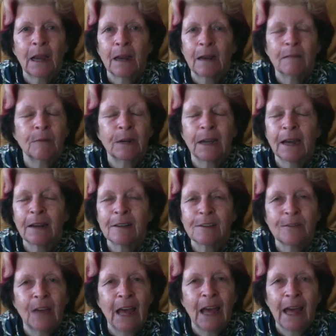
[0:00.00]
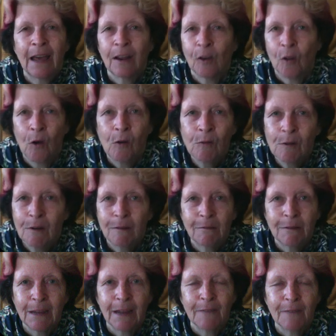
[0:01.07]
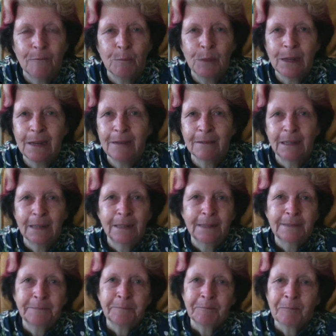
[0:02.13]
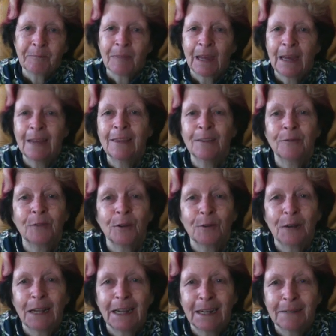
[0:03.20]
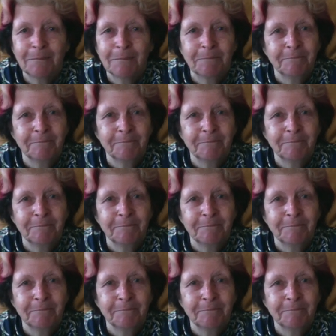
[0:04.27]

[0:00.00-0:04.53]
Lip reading: regardless of how long we have been in the floral art